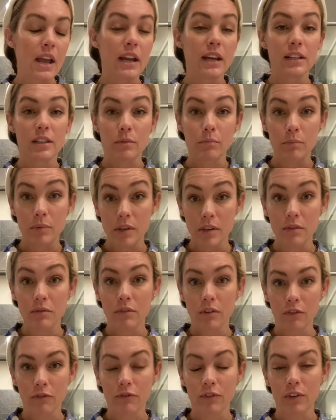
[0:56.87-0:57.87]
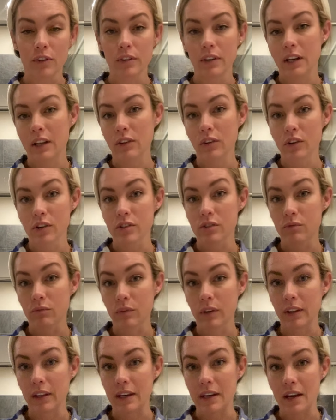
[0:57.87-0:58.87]
It's beautiful and it looks
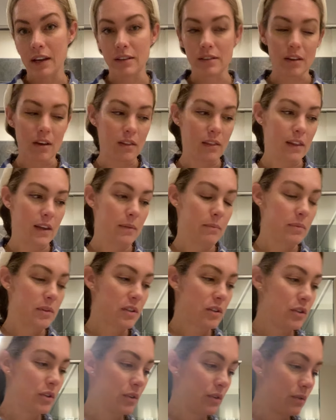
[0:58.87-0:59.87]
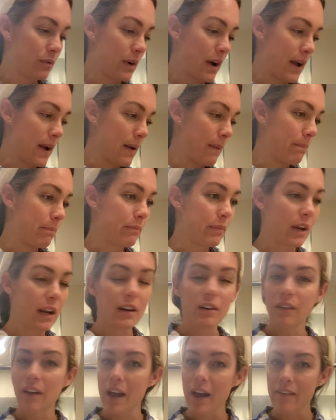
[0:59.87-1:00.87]
really nice on lips too, but I
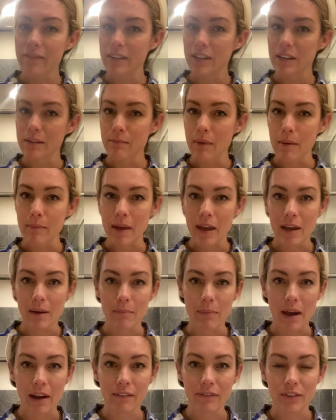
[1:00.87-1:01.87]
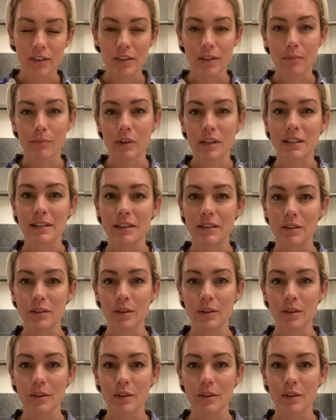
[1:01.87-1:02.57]
don't have it in my makeup bag for some reason.